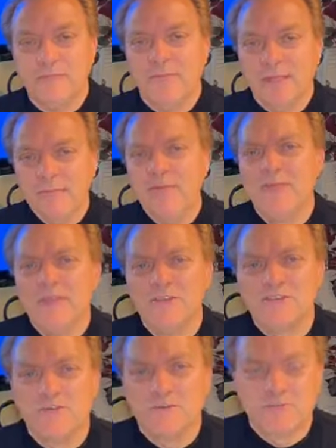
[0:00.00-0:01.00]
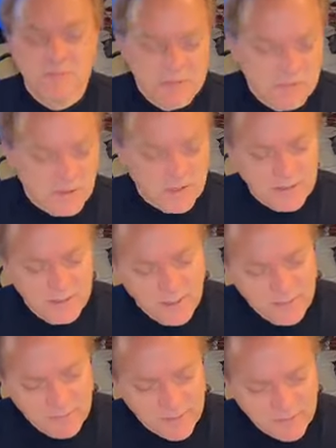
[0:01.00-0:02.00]
Maybe the issue is people are
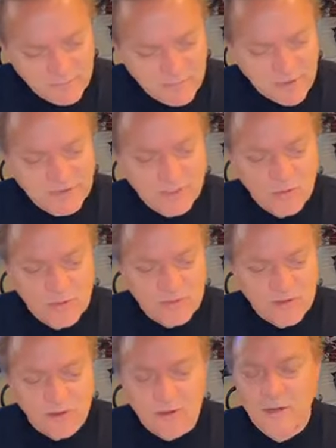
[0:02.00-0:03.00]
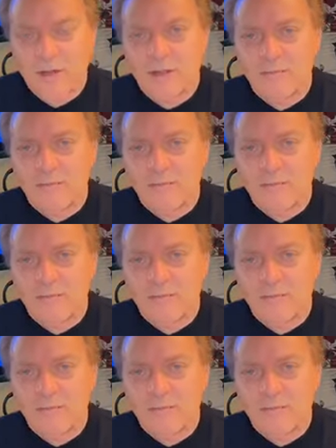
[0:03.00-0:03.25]
confronted with their